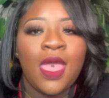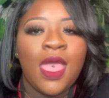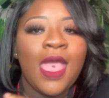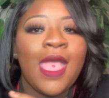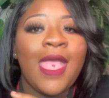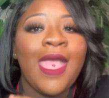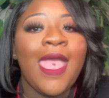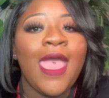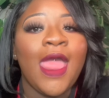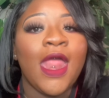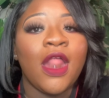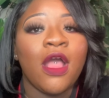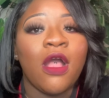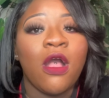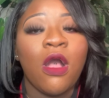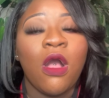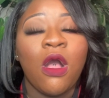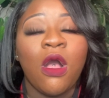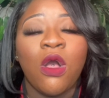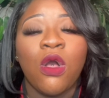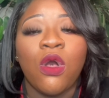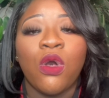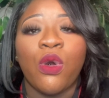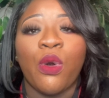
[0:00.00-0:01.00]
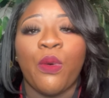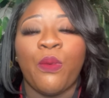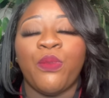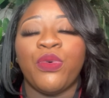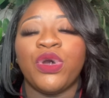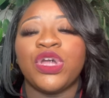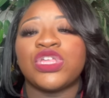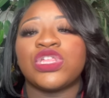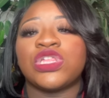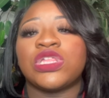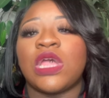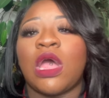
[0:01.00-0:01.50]
at home,
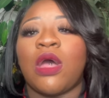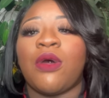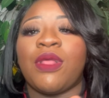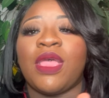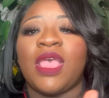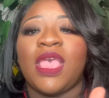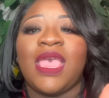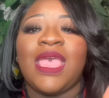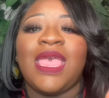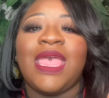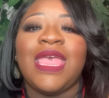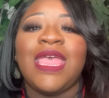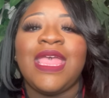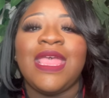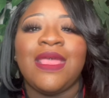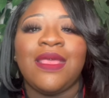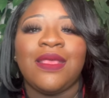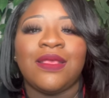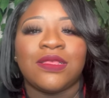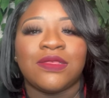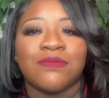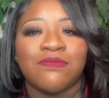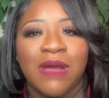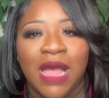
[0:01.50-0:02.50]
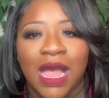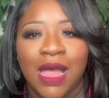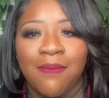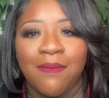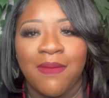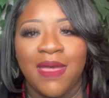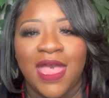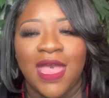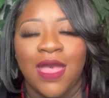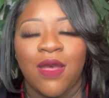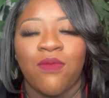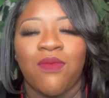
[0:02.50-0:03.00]
which sort of eased my
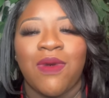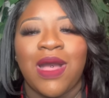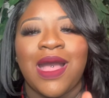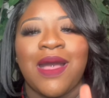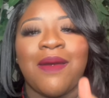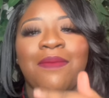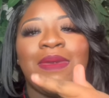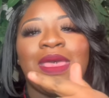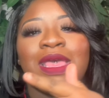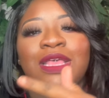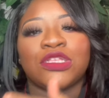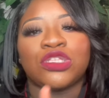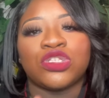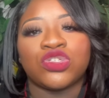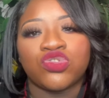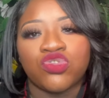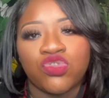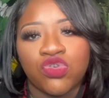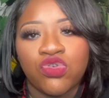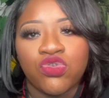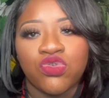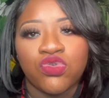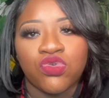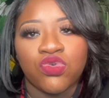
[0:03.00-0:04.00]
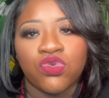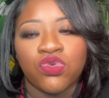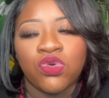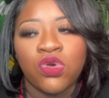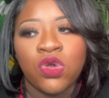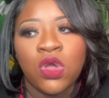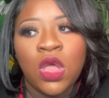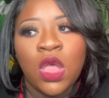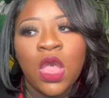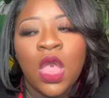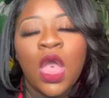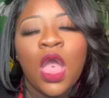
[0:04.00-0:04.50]
mind while I'm at school
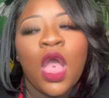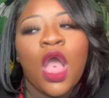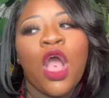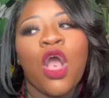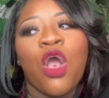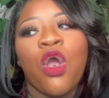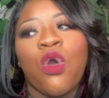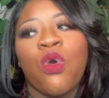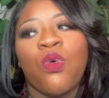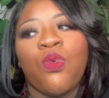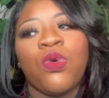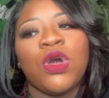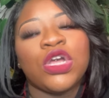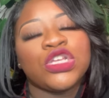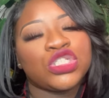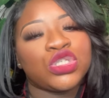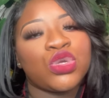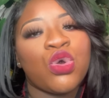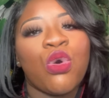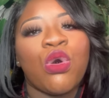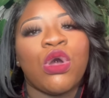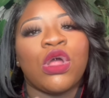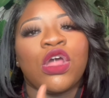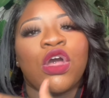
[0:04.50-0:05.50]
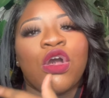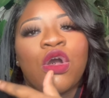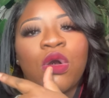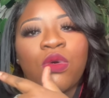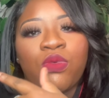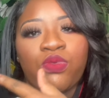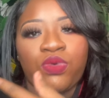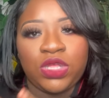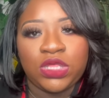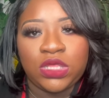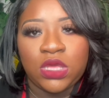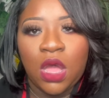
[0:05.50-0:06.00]
on what's going
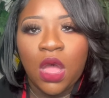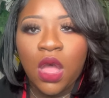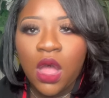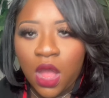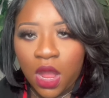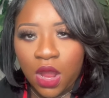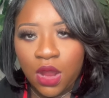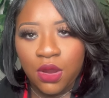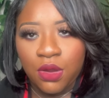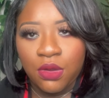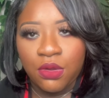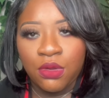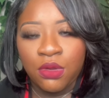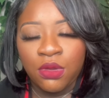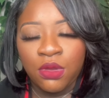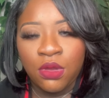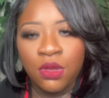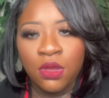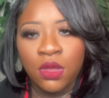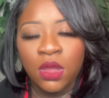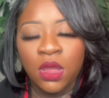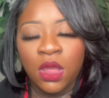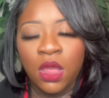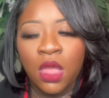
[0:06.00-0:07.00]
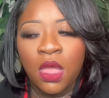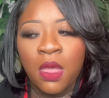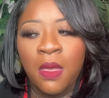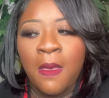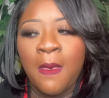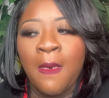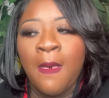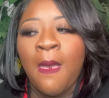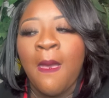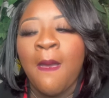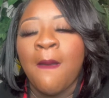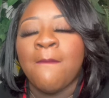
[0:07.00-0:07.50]
on with her.
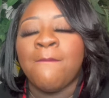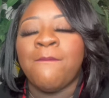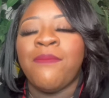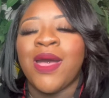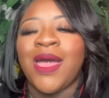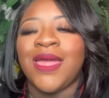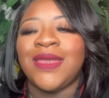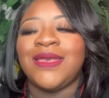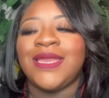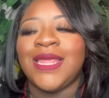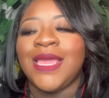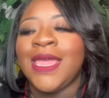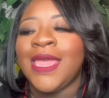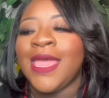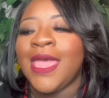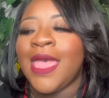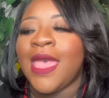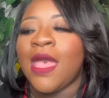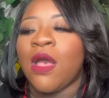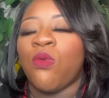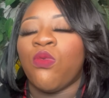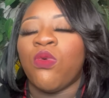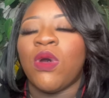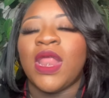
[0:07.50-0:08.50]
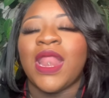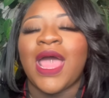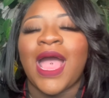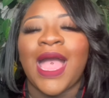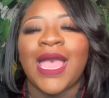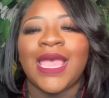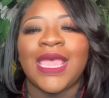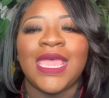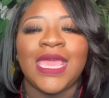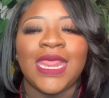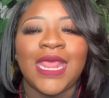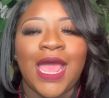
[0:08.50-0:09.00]
But then when
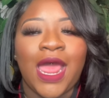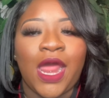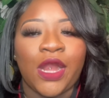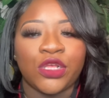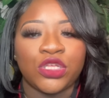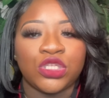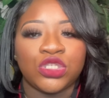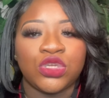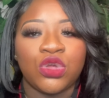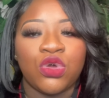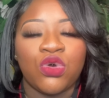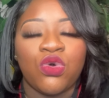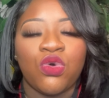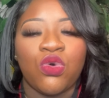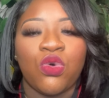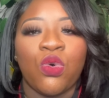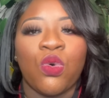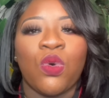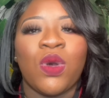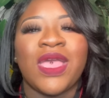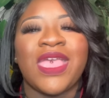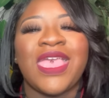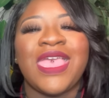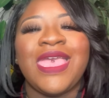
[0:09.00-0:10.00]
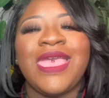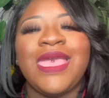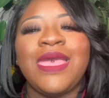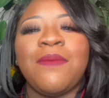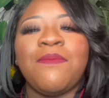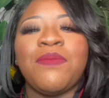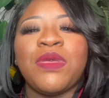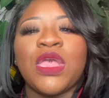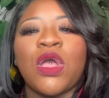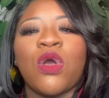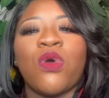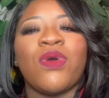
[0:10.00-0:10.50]
I get out of school,
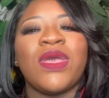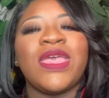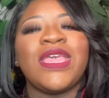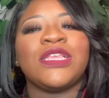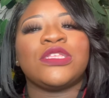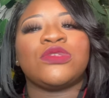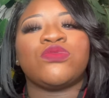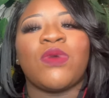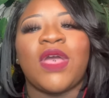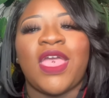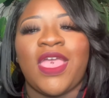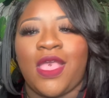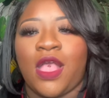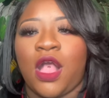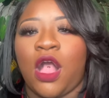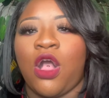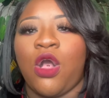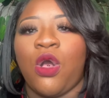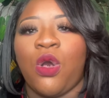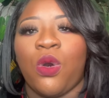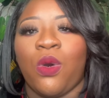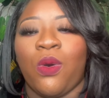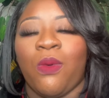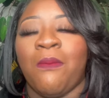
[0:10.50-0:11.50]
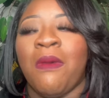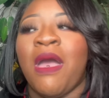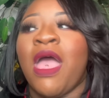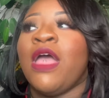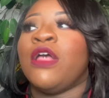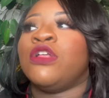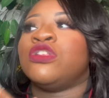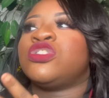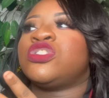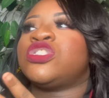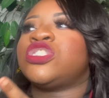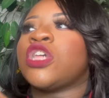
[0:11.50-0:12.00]
he'll be on his way home.
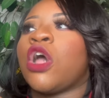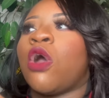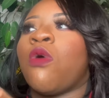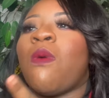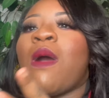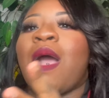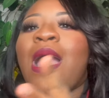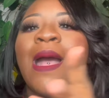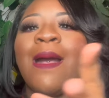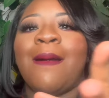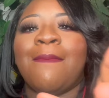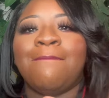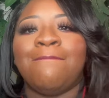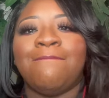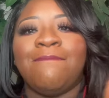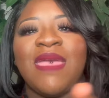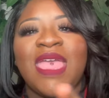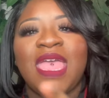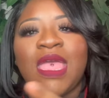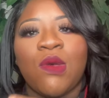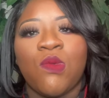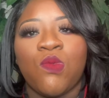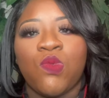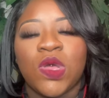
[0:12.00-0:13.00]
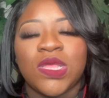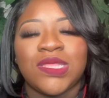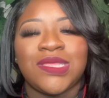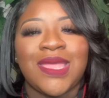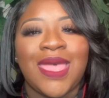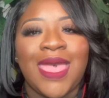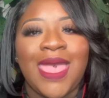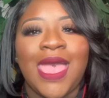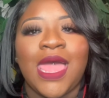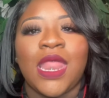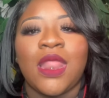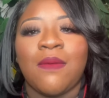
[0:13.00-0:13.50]
So I met with
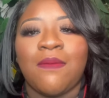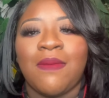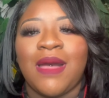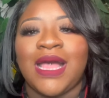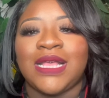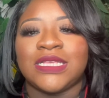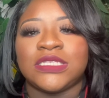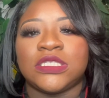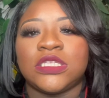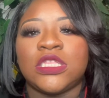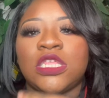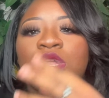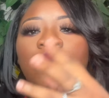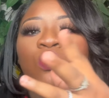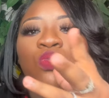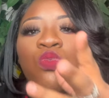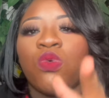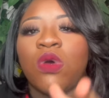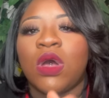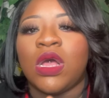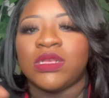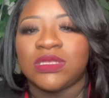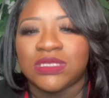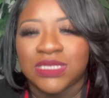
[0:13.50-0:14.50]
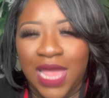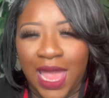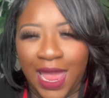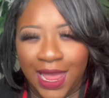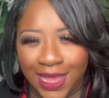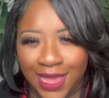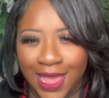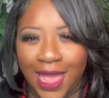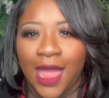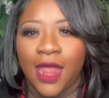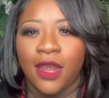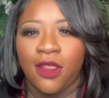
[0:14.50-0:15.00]
the animosity once I
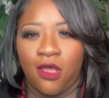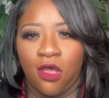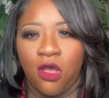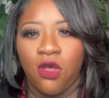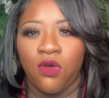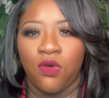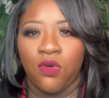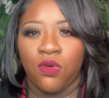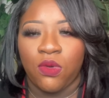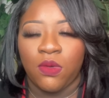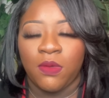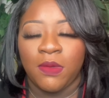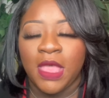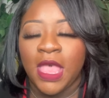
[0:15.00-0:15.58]
got home.